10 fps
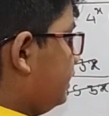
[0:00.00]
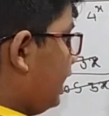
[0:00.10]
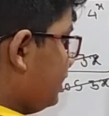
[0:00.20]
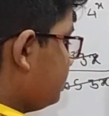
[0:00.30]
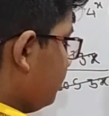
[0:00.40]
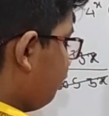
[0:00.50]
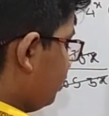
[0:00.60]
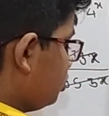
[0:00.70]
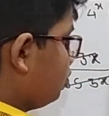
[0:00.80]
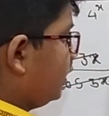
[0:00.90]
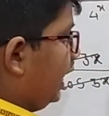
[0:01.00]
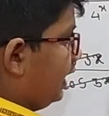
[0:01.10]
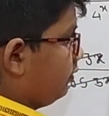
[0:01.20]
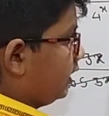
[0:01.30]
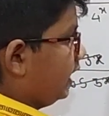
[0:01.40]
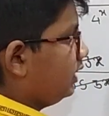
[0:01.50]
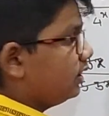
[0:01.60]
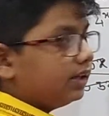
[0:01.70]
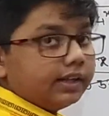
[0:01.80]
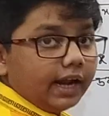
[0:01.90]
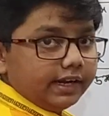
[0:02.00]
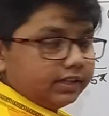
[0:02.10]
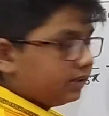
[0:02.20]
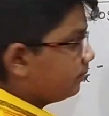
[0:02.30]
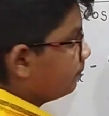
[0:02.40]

That's the first way that we can write.